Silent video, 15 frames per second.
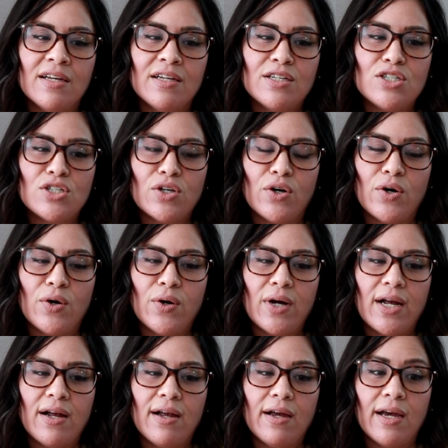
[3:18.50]
So,
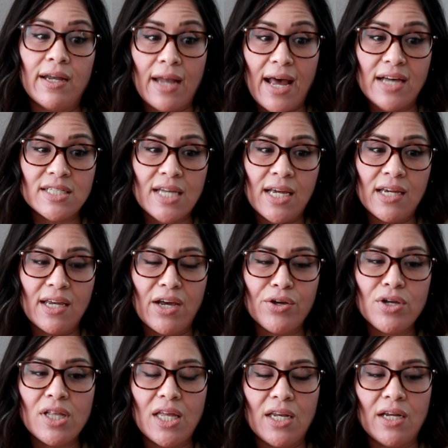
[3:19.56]
and as I
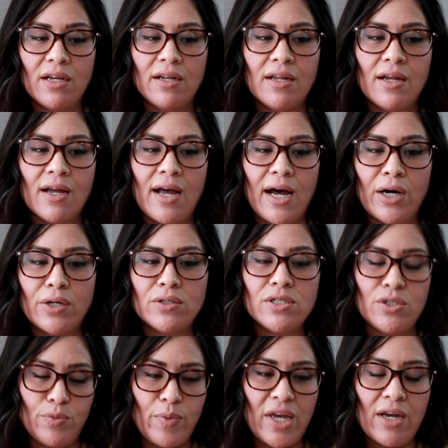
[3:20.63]
calculated how
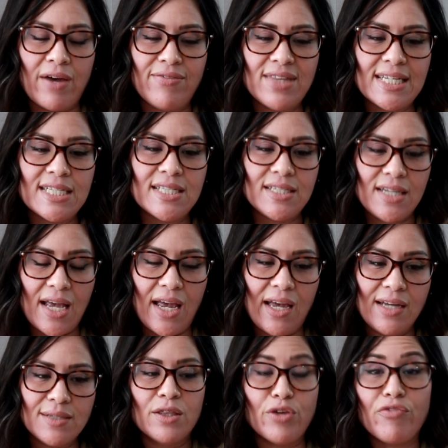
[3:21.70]
to pay off this
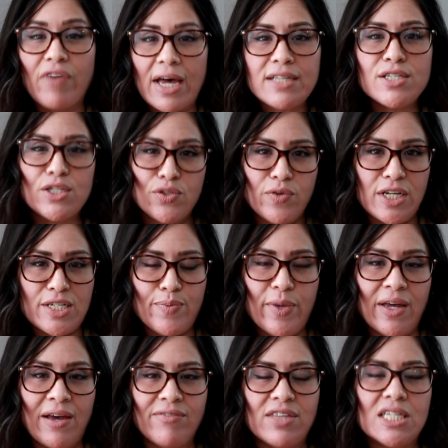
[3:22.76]
debt, the fastest way to
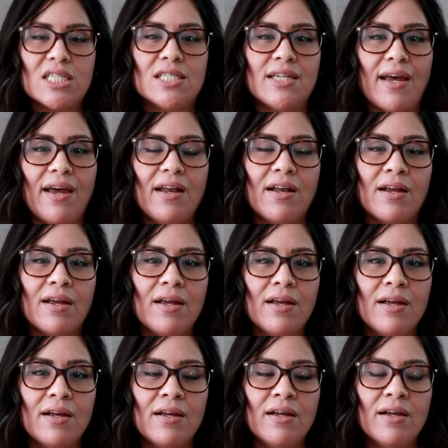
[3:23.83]
pay off this debt,
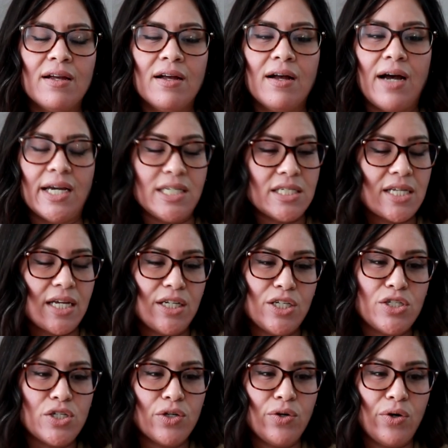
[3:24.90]
I decided
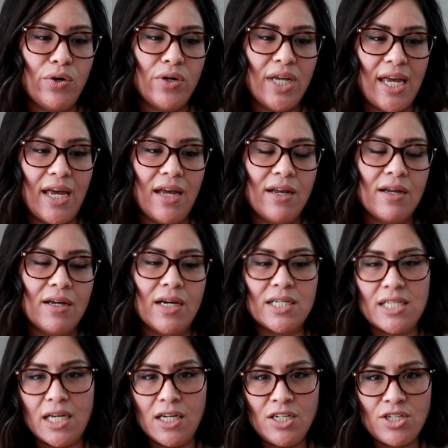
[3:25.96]
to go get a
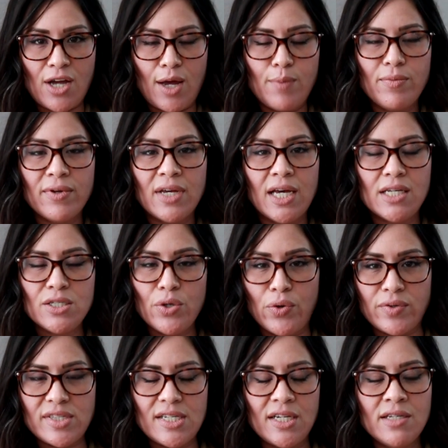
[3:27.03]
second job as a
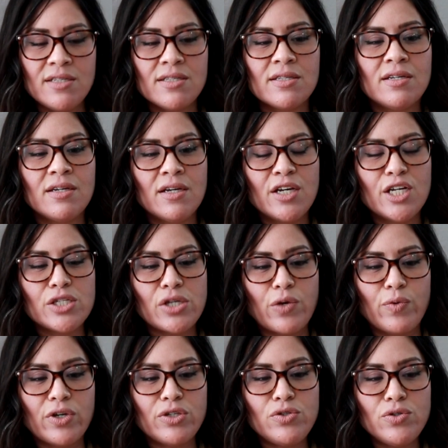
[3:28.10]
hostess. So I
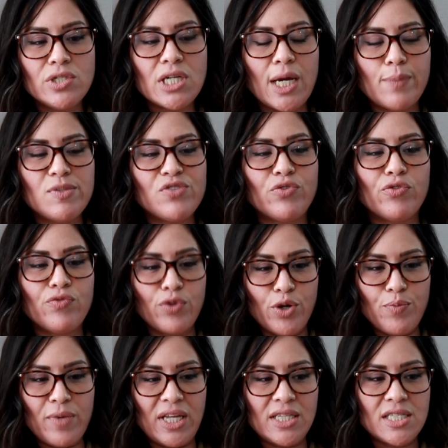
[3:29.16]
worked 2 jobs for 4
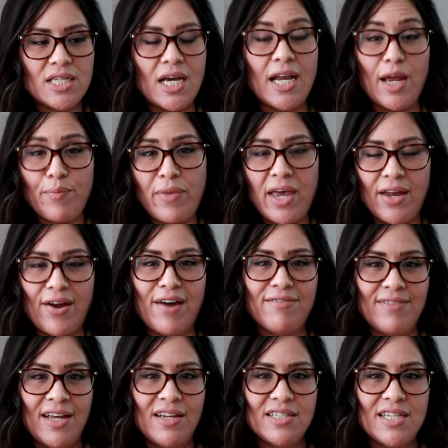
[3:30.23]
months, and I paid off
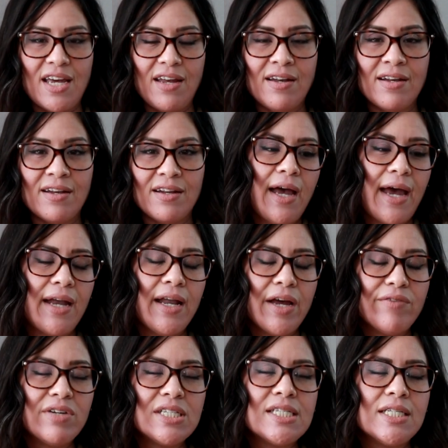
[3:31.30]
that debt. And
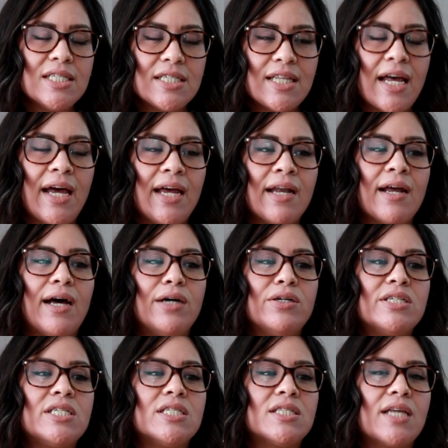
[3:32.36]
ever since then, I
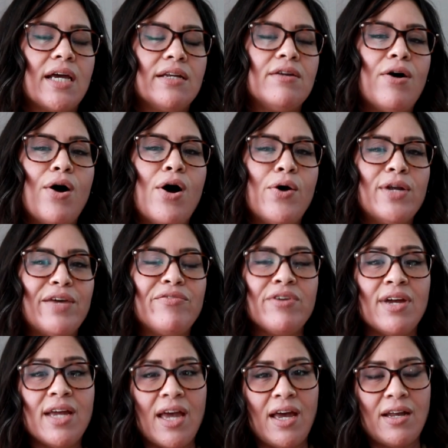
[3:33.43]
was just like, no, never
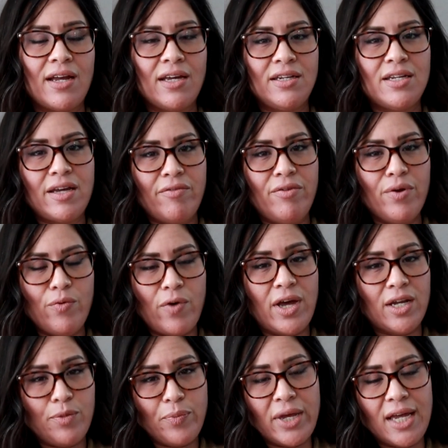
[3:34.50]
again. I never
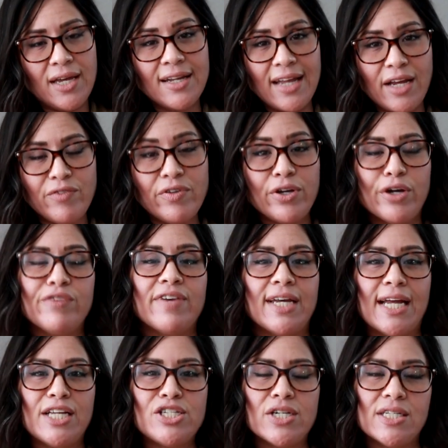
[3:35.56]
want to pay a late fee or
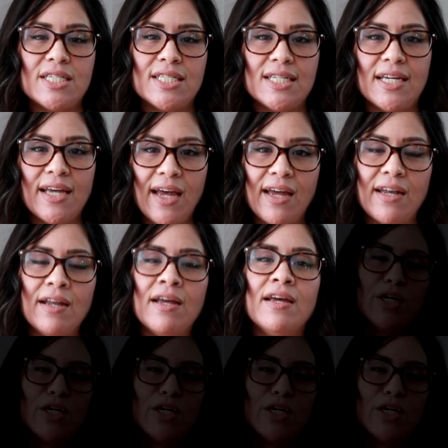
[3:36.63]
finance charges again.